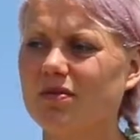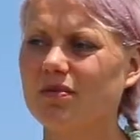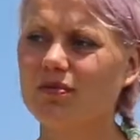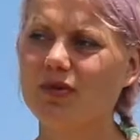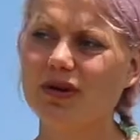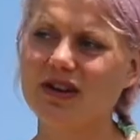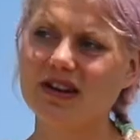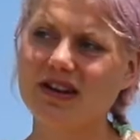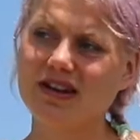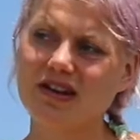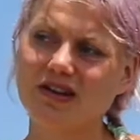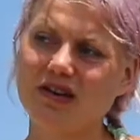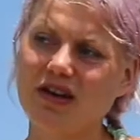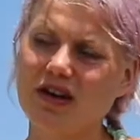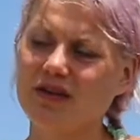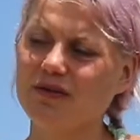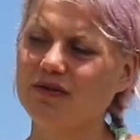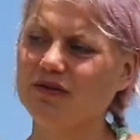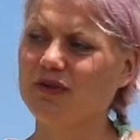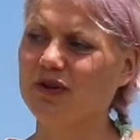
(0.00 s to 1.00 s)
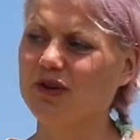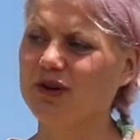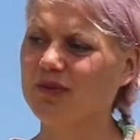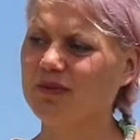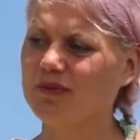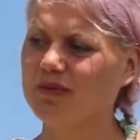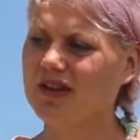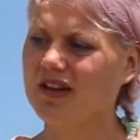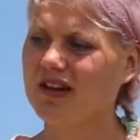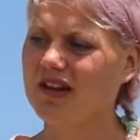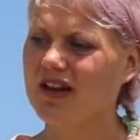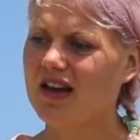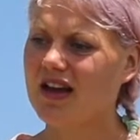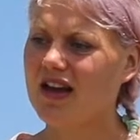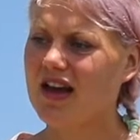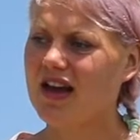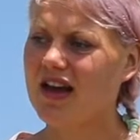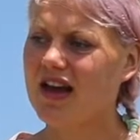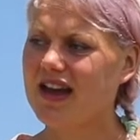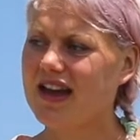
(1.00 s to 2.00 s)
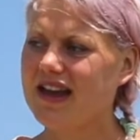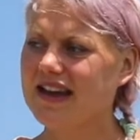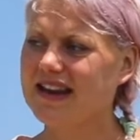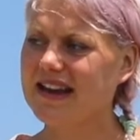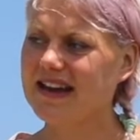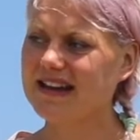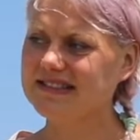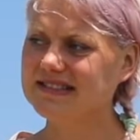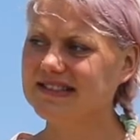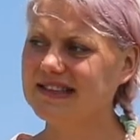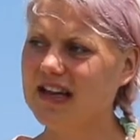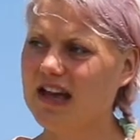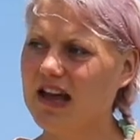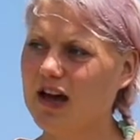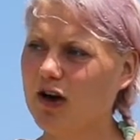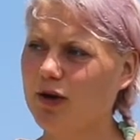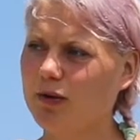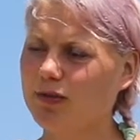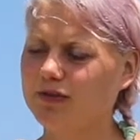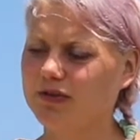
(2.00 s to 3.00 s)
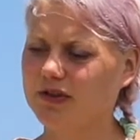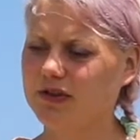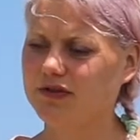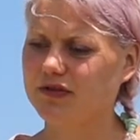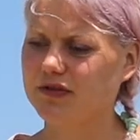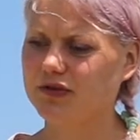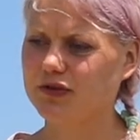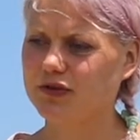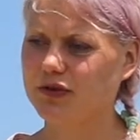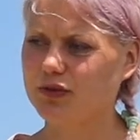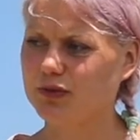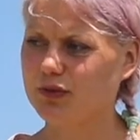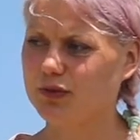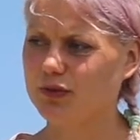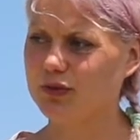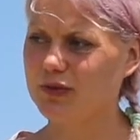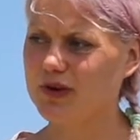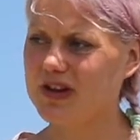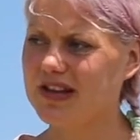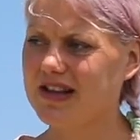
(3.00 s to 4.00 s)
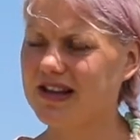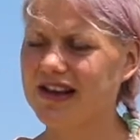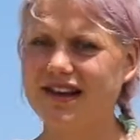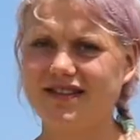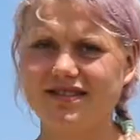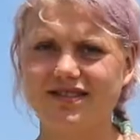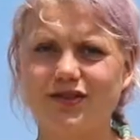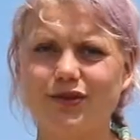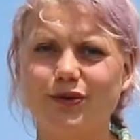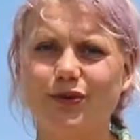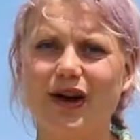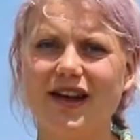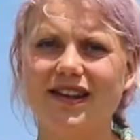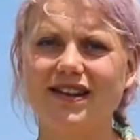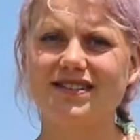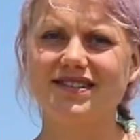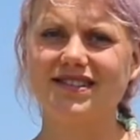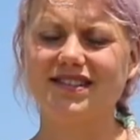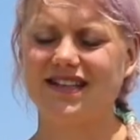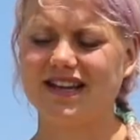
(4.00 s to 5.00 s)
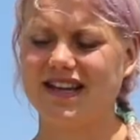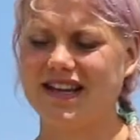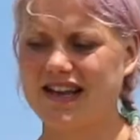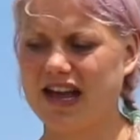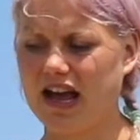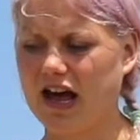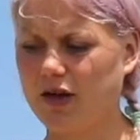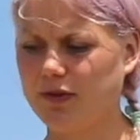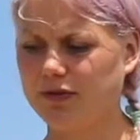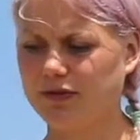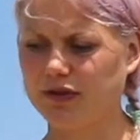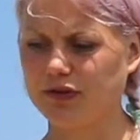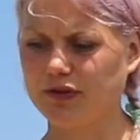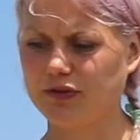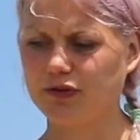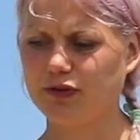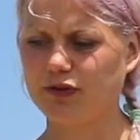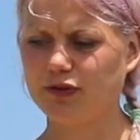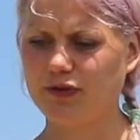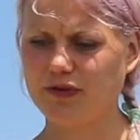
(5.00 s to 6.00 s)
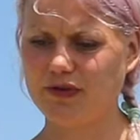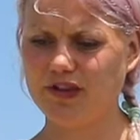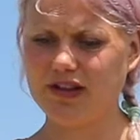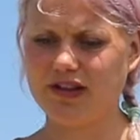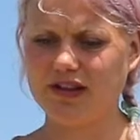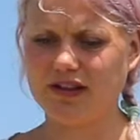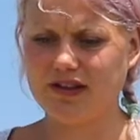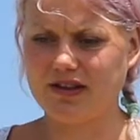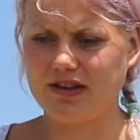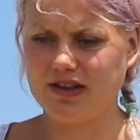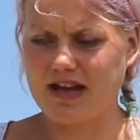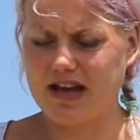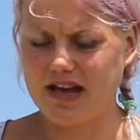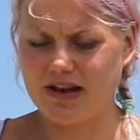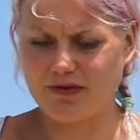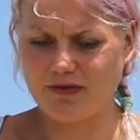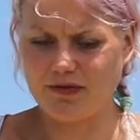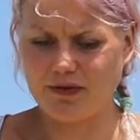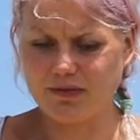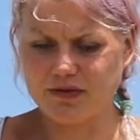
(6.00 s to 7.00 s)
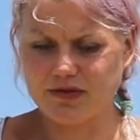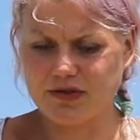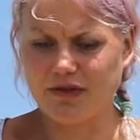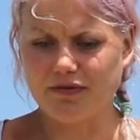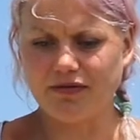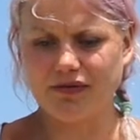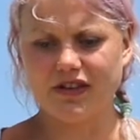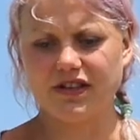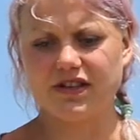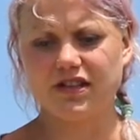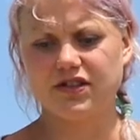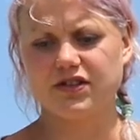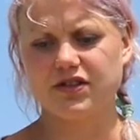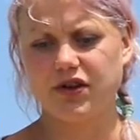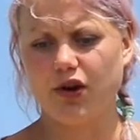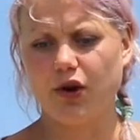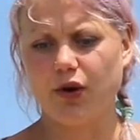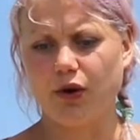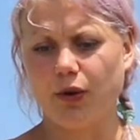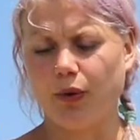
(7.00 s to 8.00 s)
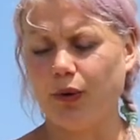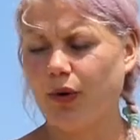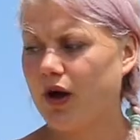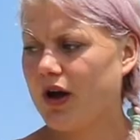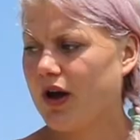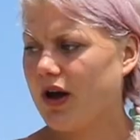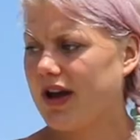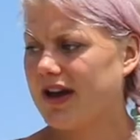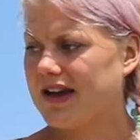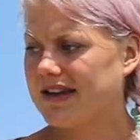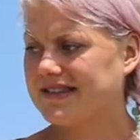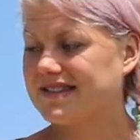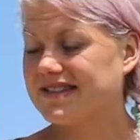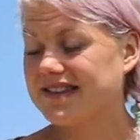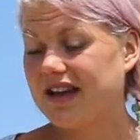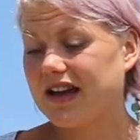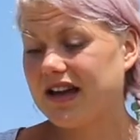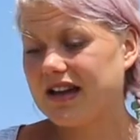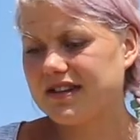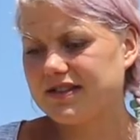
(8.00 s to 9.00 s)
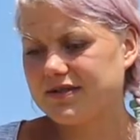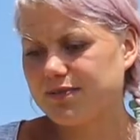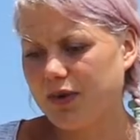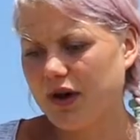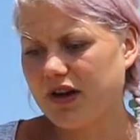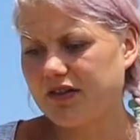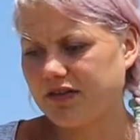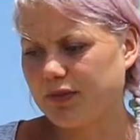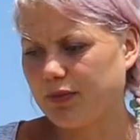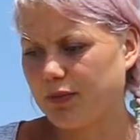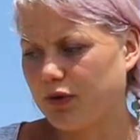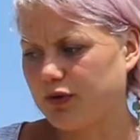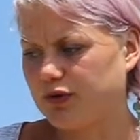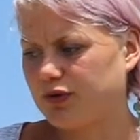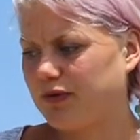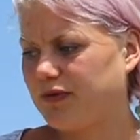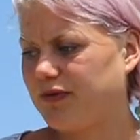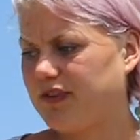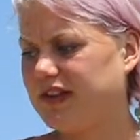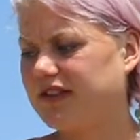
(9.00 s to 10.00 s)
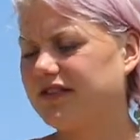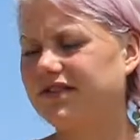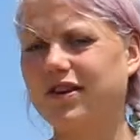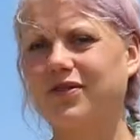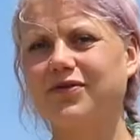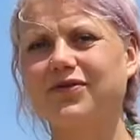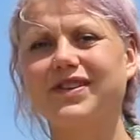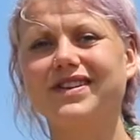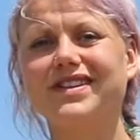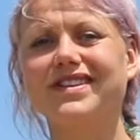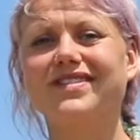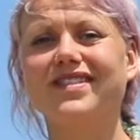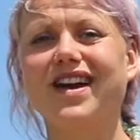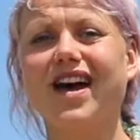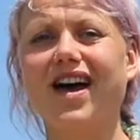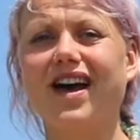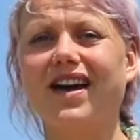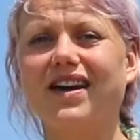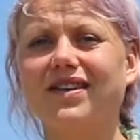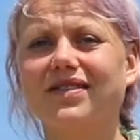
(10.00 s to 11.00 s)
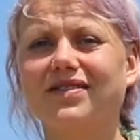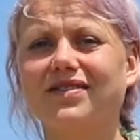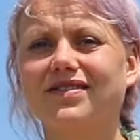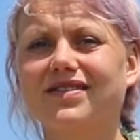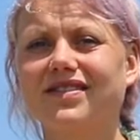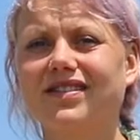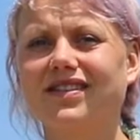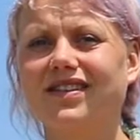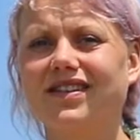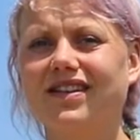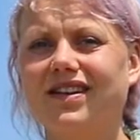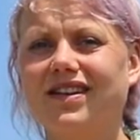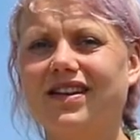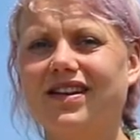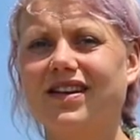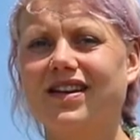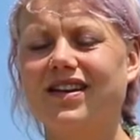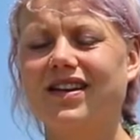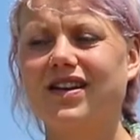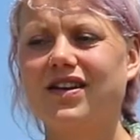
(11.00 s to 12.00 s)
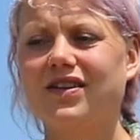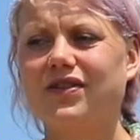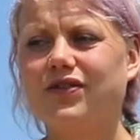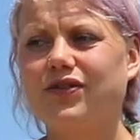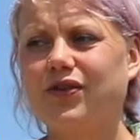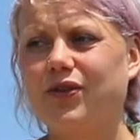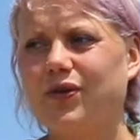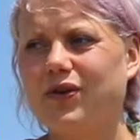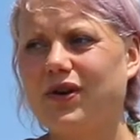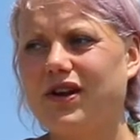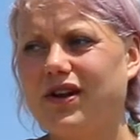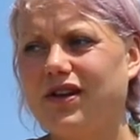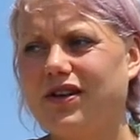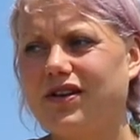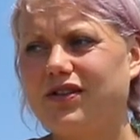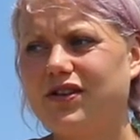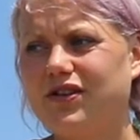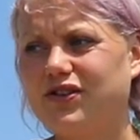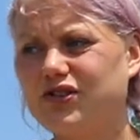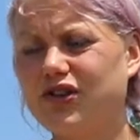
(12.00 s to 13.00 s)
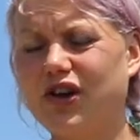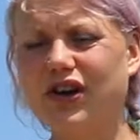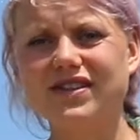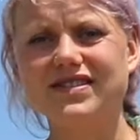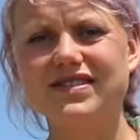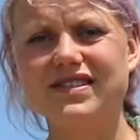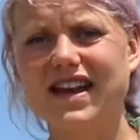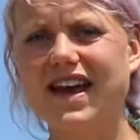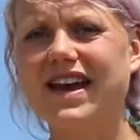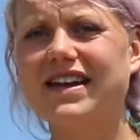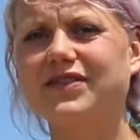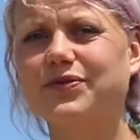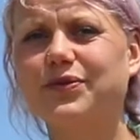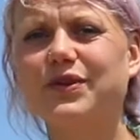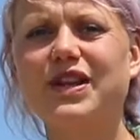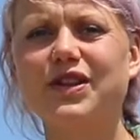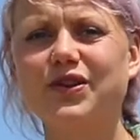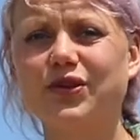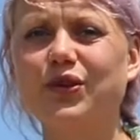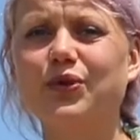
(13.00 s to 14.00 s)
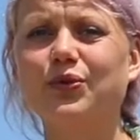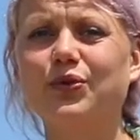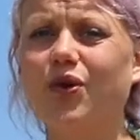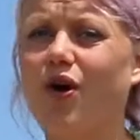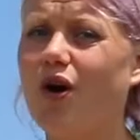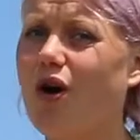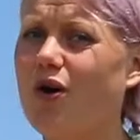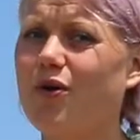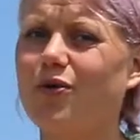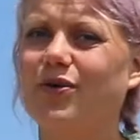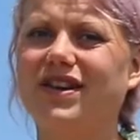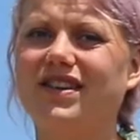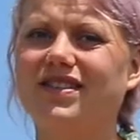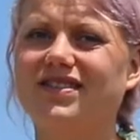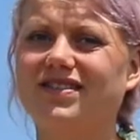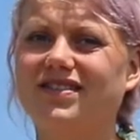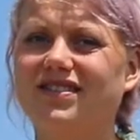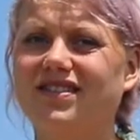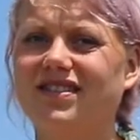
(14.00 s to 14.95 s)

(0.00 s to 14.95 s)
But in another form, it actually helps us to realize the duality. It helps us to feel that from something this low, it's possible to feel something this high. So the choice lies within you, always.